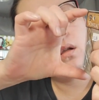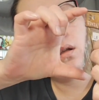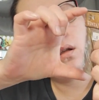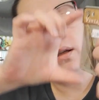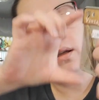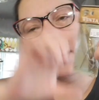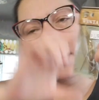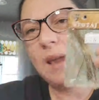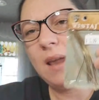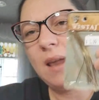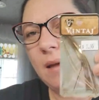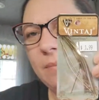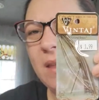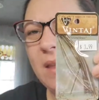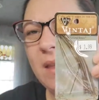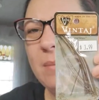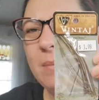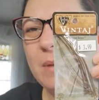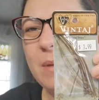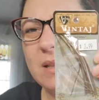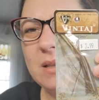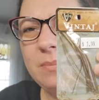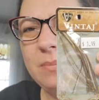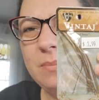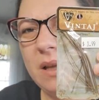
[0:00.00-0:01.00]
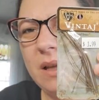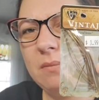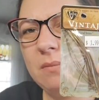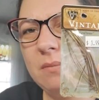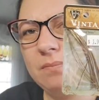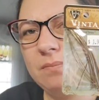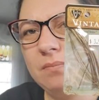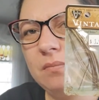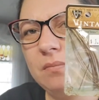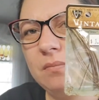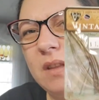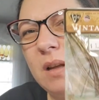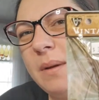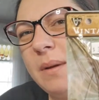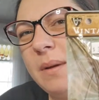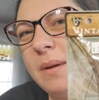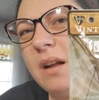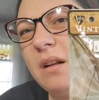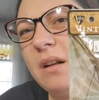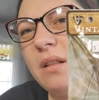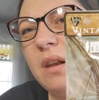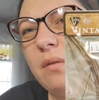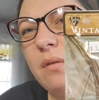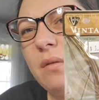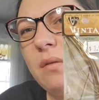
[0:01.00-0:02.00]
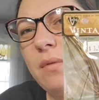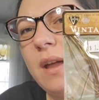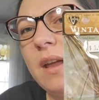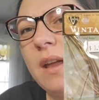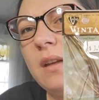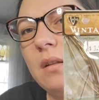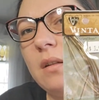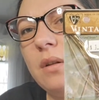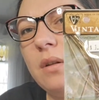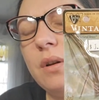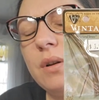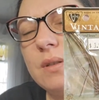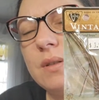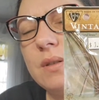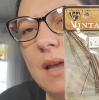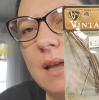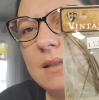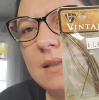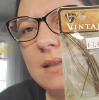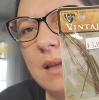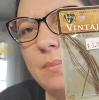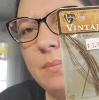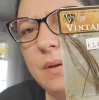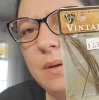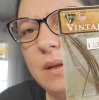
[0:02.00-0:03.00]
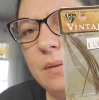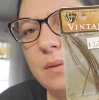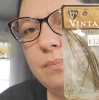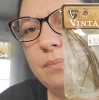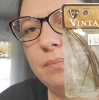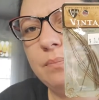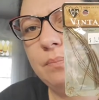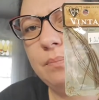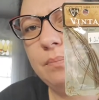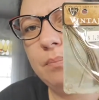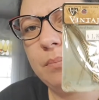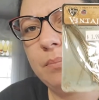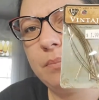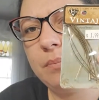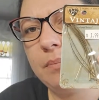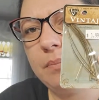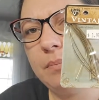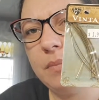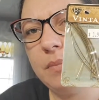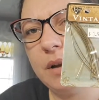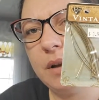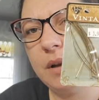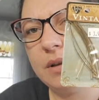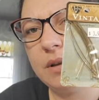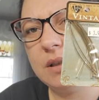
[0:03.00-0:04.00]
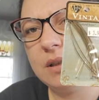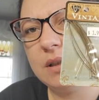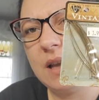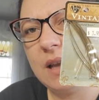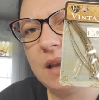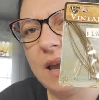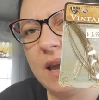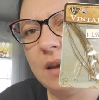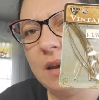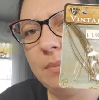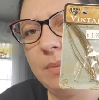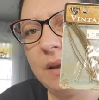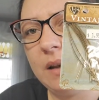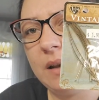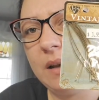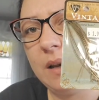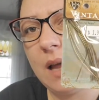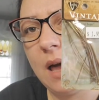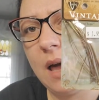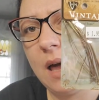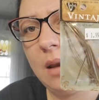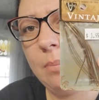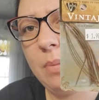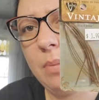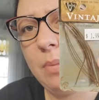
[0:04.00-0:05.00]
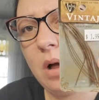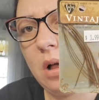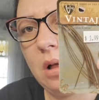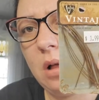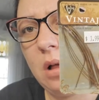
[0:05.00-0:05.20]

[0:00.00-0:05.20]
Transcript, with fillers: Yeah, they must be. They're bigger than a regular size head pin. They're just a head pin, not a ball